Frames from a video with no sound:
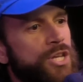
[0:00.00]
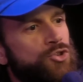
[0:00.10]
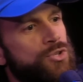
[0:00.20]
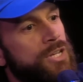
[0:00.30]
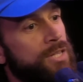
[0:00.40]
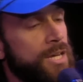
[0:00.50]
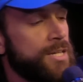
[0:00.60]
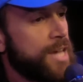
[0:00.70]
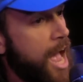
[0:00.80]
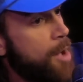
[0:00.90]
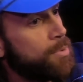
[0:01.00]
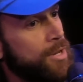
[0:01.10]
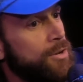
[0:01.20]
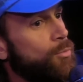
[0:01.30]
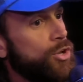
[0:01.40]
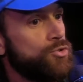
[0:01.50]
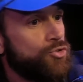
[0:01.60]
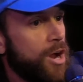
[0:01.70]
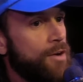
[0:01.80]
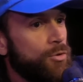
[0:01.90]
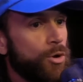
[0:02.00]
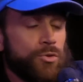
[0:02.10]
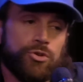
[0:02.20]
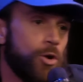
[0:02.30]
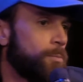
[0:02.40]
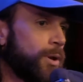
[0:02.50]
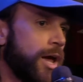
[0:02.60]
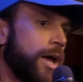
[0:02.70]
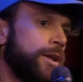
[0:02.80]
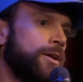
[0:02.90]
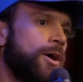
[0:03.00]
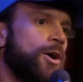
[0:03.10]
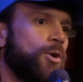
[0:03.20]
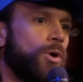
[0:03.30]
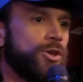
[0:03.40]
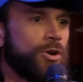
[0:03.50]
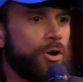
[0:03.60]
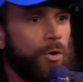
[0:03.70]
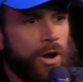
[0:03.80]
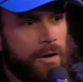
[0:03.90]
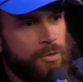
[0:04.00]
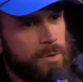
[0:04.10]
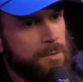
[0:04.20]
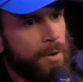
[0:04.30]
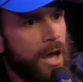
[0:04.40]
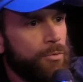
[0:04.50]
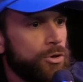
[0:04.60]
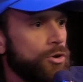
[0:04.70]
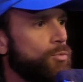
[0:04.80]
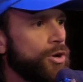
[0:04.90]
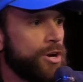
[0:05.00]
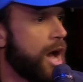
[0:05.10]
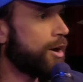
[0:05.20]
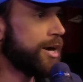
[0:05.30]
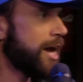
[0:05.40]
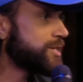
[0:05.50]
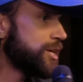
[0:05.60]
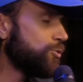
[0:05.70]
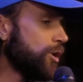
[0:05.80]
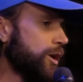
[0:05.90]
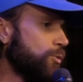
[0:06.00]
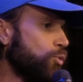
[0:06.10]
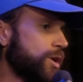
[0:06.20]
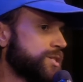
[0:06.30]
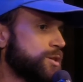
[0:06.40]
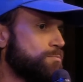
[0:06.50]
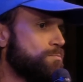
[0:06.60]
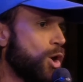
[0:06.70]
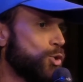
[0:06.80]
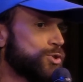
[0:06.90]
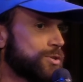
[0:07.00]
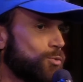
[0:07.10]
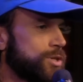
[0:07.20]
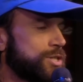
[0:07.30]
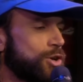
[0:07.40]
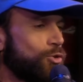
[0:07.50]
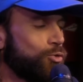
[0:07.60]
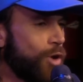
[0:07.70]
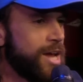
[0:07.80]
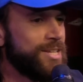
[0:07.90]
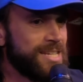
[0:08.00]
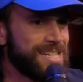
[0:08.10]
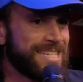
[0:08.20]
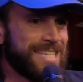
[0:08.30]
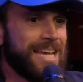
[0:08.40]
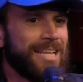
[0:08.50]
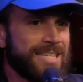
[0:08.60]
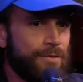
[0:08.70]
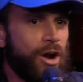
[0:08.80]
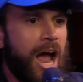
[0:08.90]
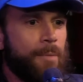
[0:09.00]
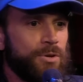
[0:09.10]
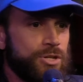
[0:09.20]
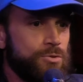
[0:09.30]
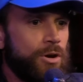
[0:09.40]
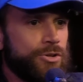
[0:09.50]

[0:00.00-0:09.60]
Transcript: interesting things happen when you travel, when you don't plan, when you're going off the beaten path, when you're when you're not on an itinerary. What's the most? What's the craziest thing that's ever happened to you on